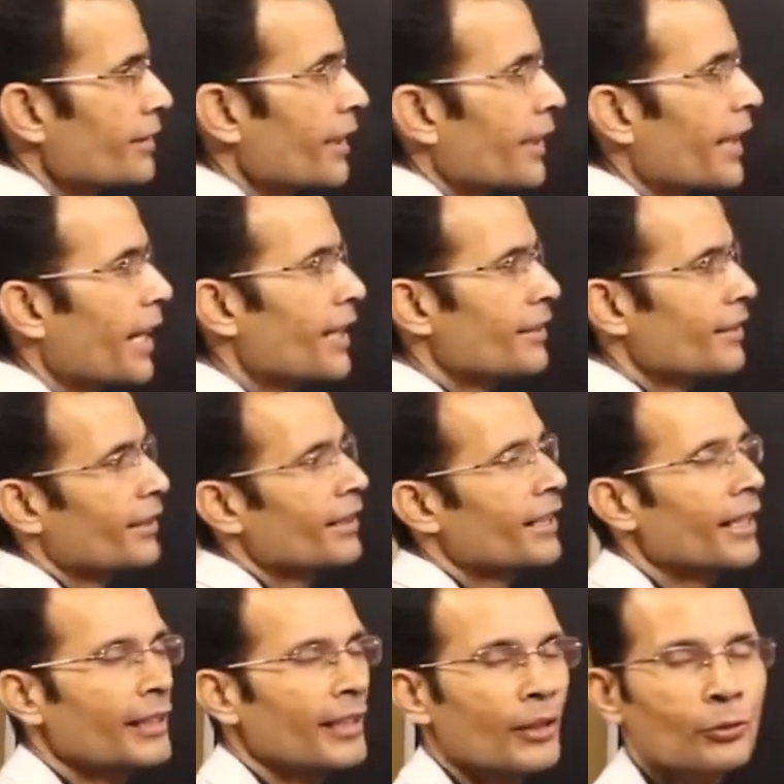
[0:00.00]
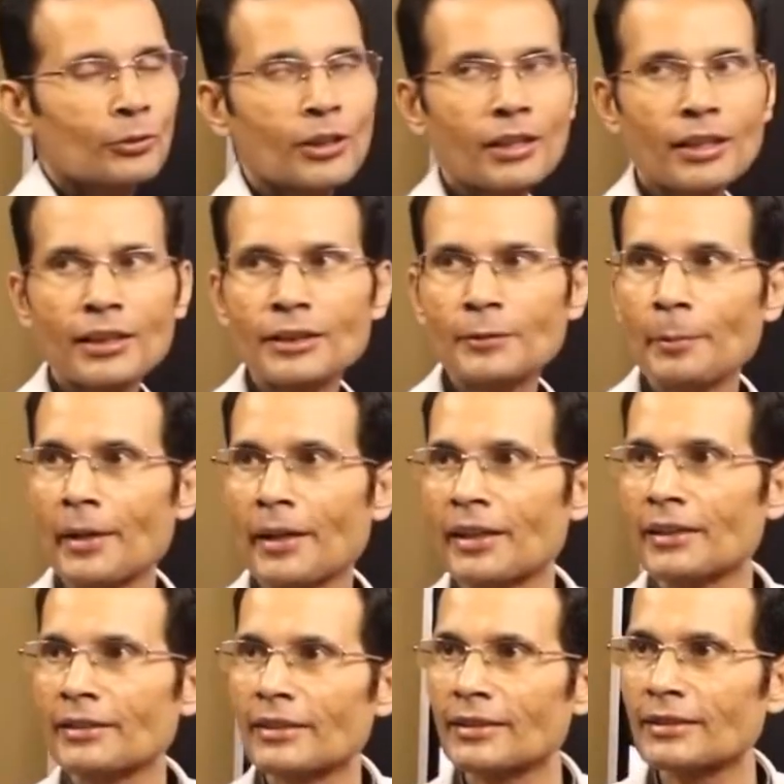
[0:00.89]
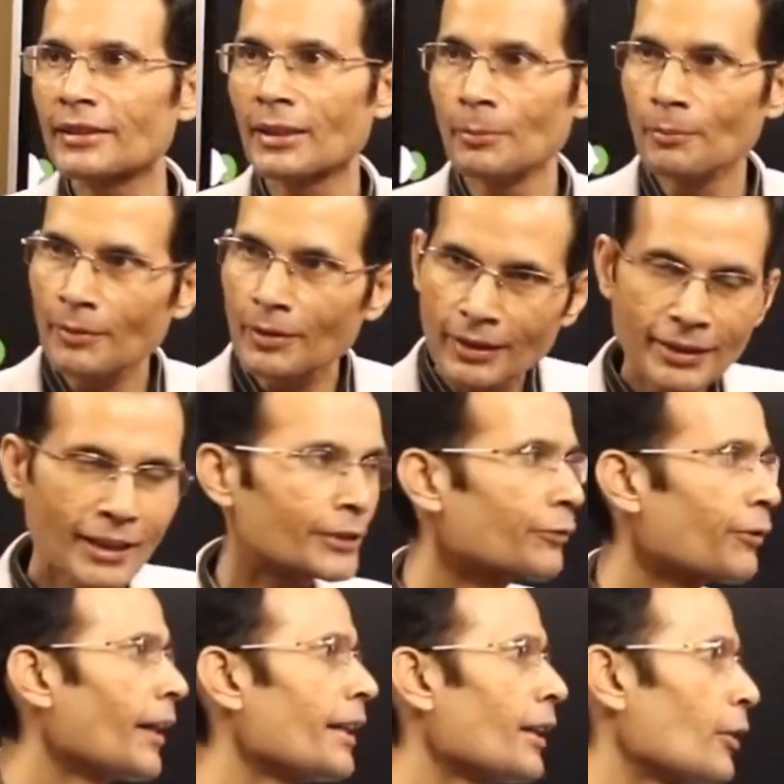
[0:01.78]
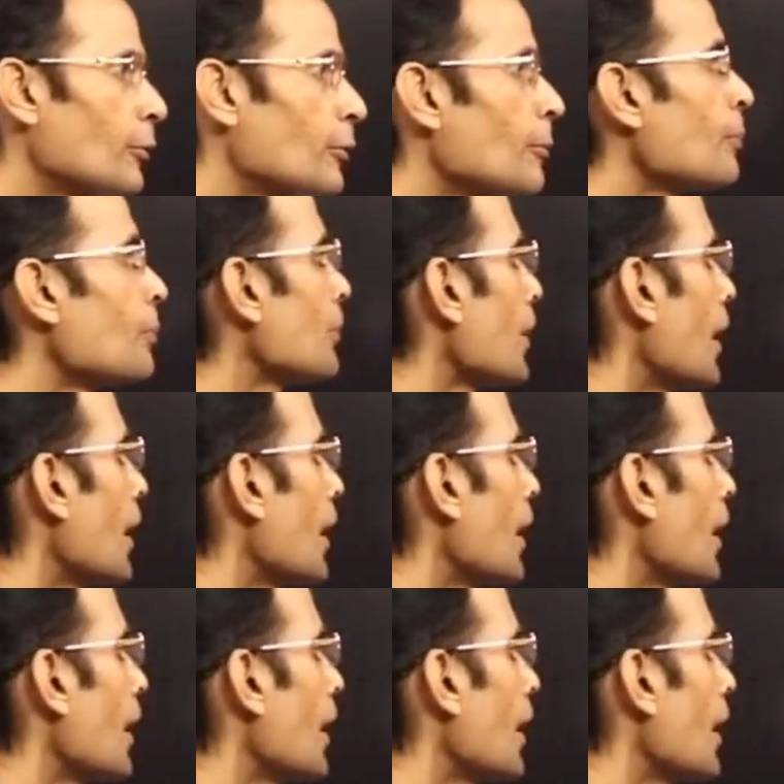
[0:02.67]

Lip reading: the case related to the respiratory system? Let's find out.